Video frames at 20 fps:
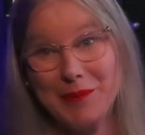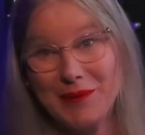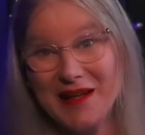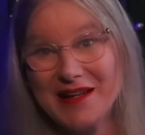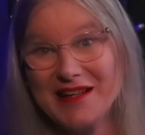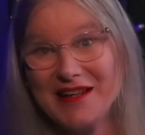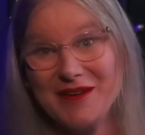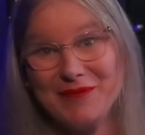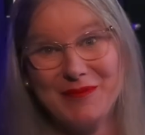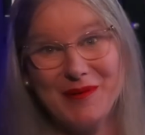
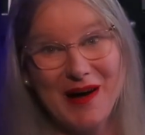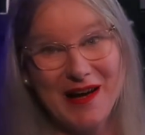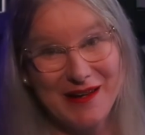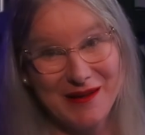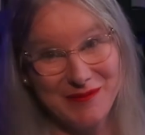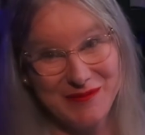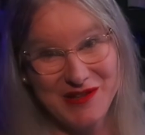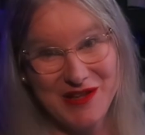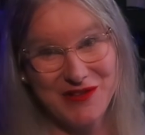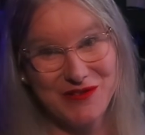plenty of
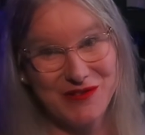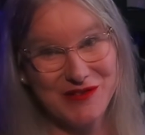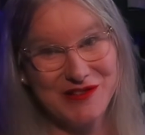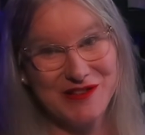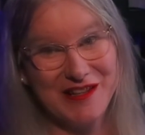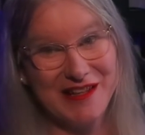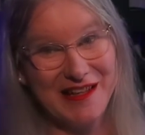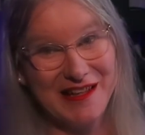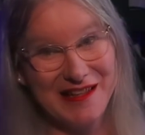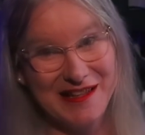bottoms
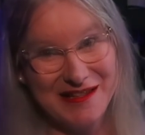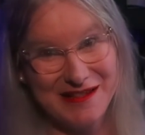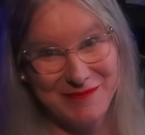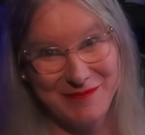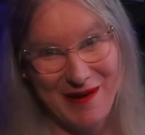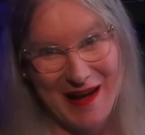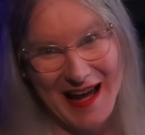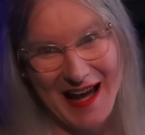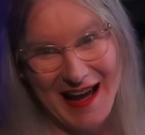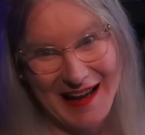interested in his
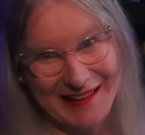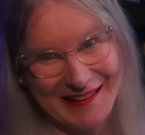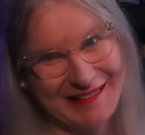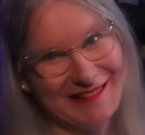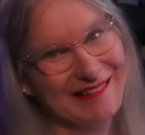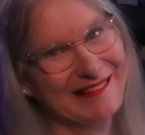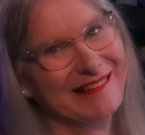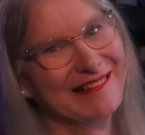back.